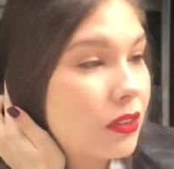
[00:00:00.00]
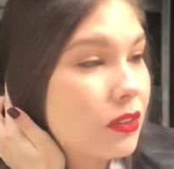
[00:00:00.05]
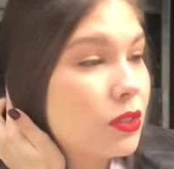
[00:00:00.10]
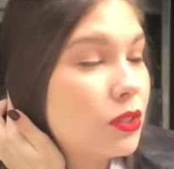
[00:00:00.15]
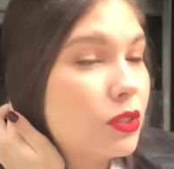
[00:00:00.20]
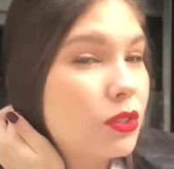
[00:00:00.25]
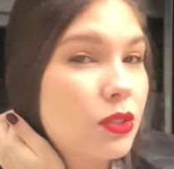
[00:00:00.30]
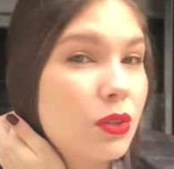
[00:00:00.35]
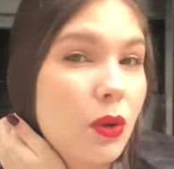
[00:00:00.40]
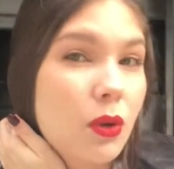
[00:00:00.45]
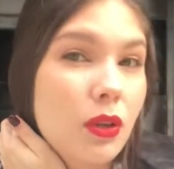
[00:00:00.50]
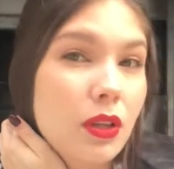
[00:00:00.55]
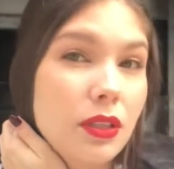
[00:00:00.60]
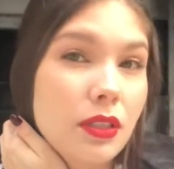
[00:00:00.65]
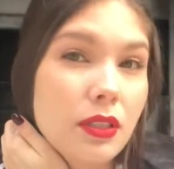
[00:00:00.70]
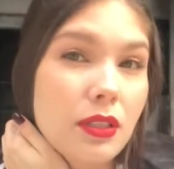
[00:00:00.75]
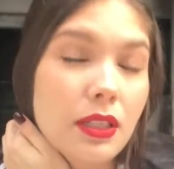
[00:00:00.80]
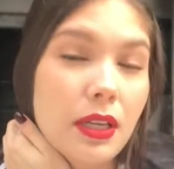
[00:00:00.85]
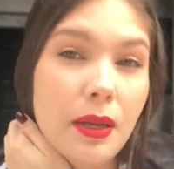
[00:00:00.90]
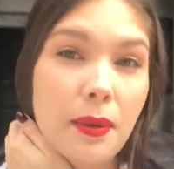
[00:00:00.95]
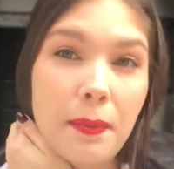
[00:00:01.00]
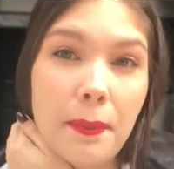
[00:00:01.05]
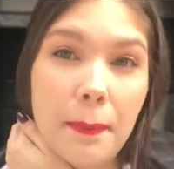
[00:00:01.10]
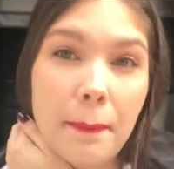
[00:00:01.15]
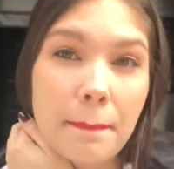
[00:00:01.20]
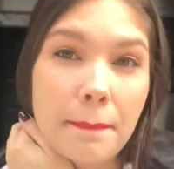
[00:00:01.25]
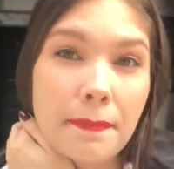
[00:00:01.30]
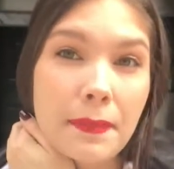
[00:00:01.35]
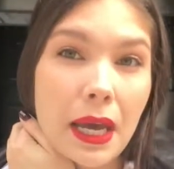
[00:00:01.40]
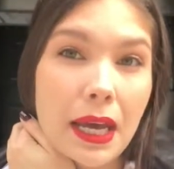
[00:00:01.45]
Solitum,
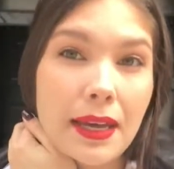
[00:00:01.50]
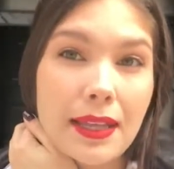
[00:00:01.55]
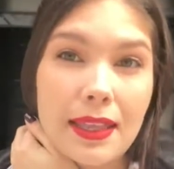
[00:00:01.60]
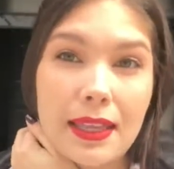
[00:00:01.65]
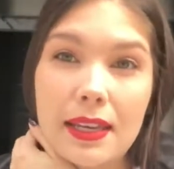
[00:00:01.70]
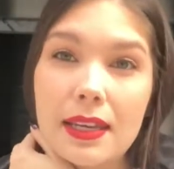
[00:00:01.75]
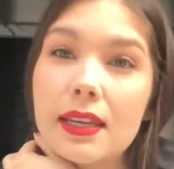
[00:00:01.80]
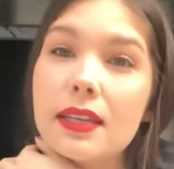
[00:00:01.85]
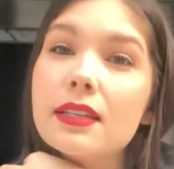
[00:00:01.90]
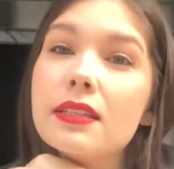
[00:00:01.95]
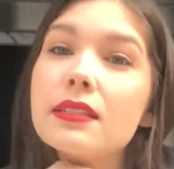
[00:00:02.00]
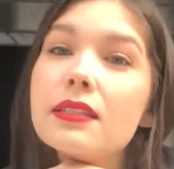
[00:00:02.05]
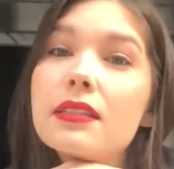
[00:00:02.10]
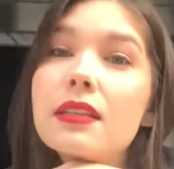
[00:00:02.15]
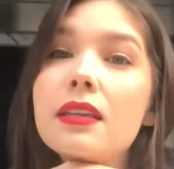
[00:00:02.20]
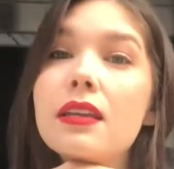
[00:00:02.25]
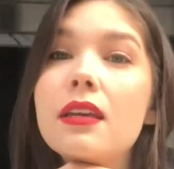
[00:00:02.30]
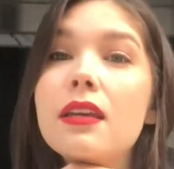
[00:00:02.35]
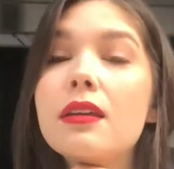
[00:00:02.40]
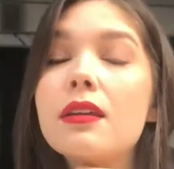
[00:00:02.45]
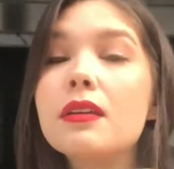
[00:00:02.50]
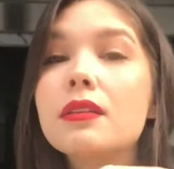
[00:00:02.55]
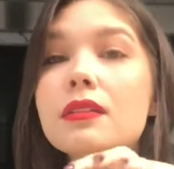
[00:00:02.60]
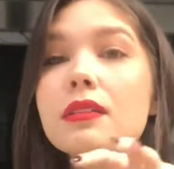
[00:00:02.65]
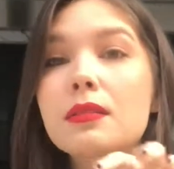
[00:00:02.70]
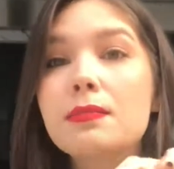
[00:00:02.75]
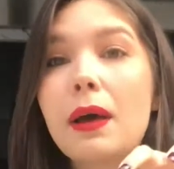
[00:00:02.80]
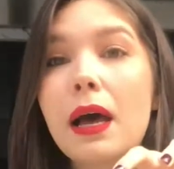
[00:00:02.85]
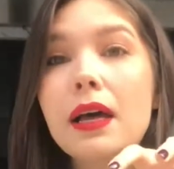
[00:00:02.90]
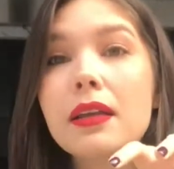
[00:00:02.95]
I think, is the
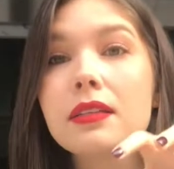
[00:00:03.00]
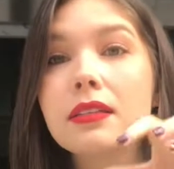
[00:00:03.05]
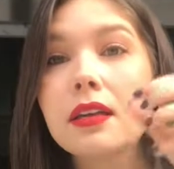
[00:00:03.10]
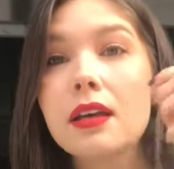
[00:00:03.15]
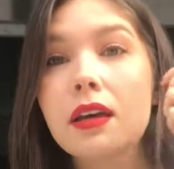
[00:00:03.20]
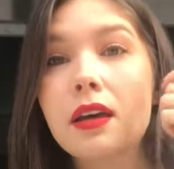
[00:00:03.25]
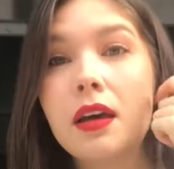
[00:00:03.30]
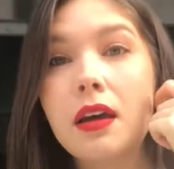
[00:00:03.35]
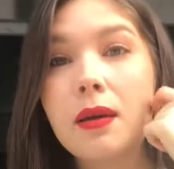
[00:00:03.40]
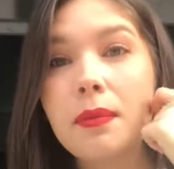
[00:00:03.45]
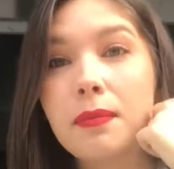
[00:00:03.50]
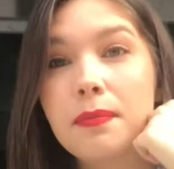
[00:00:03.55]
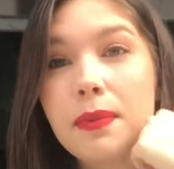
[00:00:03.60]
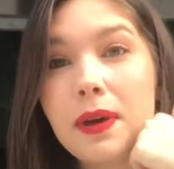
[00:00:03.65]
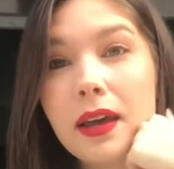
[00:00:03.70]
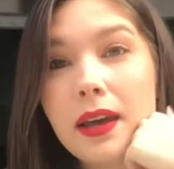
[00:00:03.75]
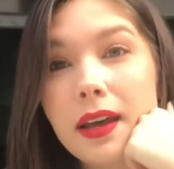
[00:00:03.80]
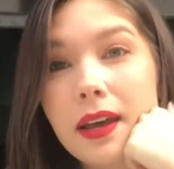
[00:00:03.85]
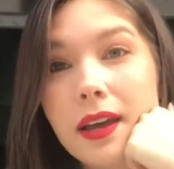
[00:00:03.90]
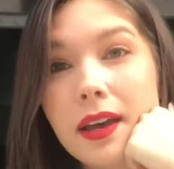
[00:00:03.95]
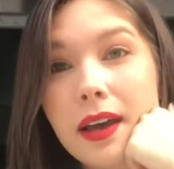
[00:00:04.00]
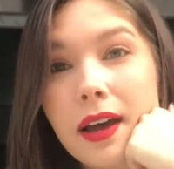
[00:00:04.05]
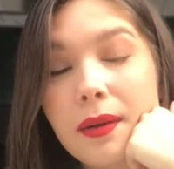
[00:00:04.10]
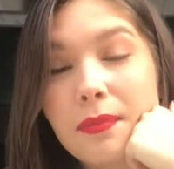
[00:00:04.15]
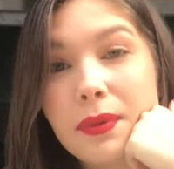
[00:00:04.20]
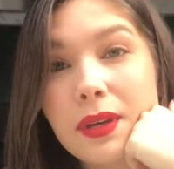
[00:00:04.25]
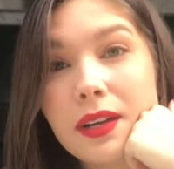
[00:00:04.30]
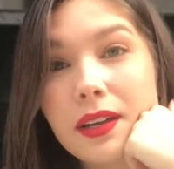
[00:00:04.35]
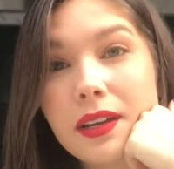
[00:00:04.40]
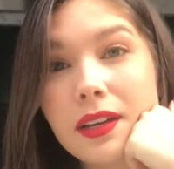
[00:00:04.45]
spot, but
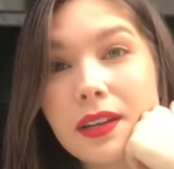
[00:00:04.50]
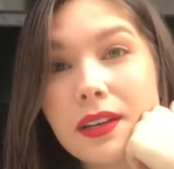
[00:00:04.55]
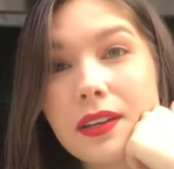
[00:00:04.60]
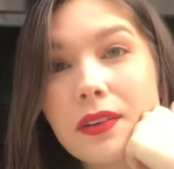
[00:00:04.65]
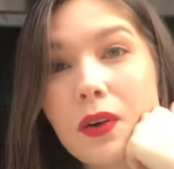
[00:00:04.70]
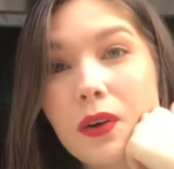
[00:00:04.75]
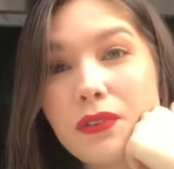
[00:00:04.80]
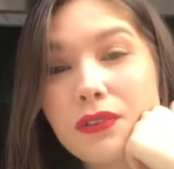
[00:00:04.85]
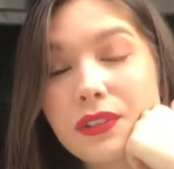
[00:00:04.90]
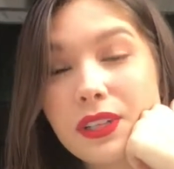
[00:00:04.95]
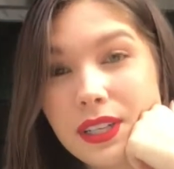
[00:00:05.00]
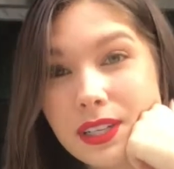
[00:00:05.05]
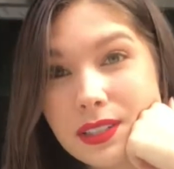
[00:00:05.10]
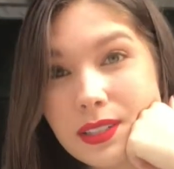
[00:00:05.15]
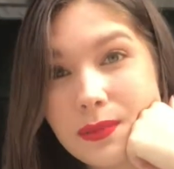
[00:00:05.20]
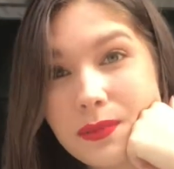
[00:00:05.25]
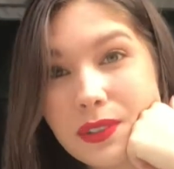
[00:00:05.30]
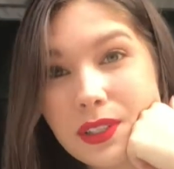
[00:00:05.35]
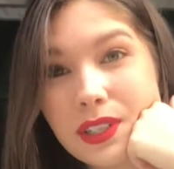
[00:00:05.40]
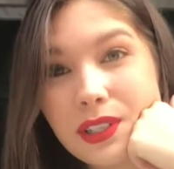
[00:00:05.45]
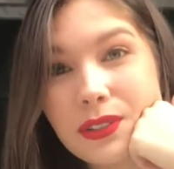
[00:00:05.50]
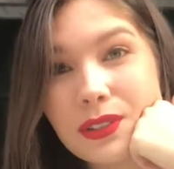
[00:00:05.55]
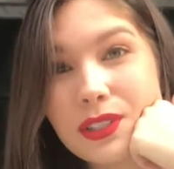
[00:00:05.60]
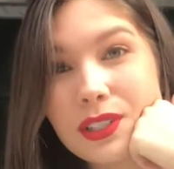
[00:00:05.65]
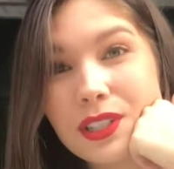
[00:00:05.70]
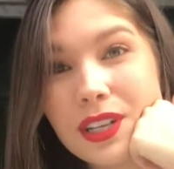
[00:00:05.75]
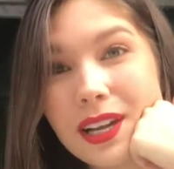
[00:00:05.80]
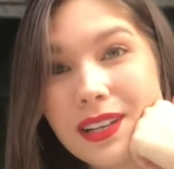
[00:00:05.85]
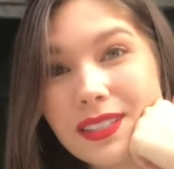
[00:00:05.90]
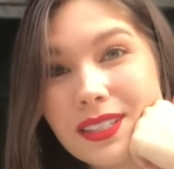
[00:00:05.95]
I'm gonna hopefully get some really cool
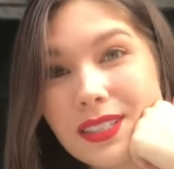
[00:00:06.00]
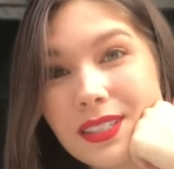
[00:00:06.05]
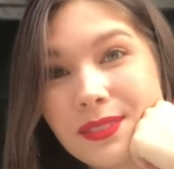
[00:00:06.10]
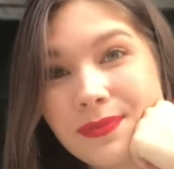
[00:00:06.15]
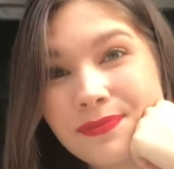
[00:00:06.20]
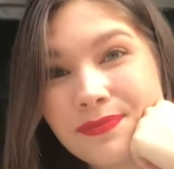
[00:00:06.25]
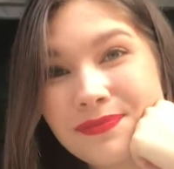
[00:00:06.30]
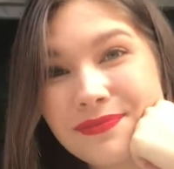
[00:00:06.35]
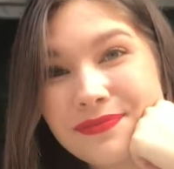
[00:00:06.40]
shots.